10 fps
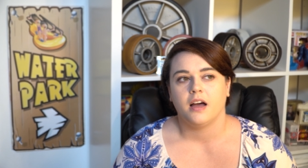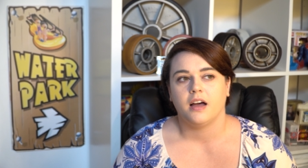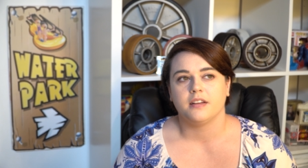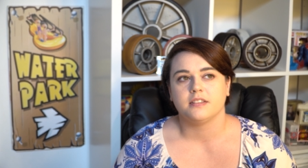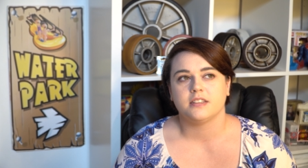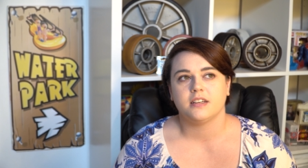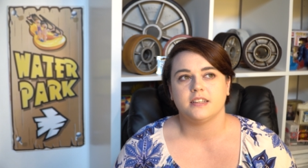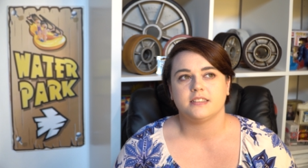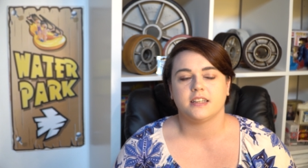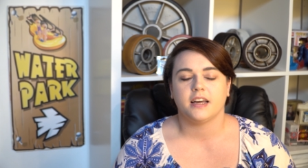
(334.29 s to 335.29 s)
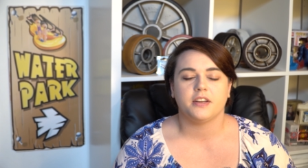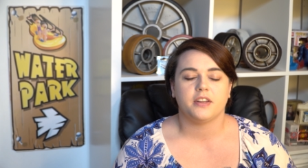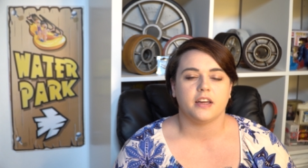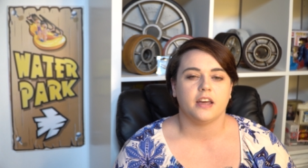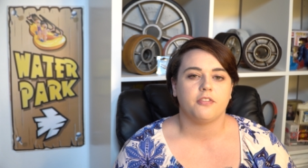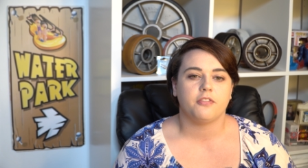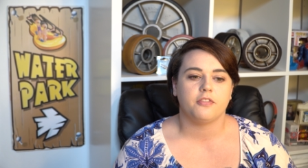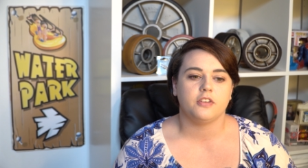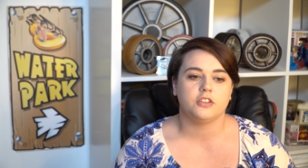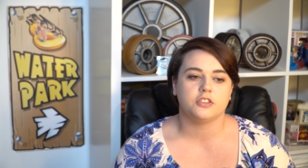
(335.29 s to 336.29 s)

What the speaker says: And it's the kind of thing, if you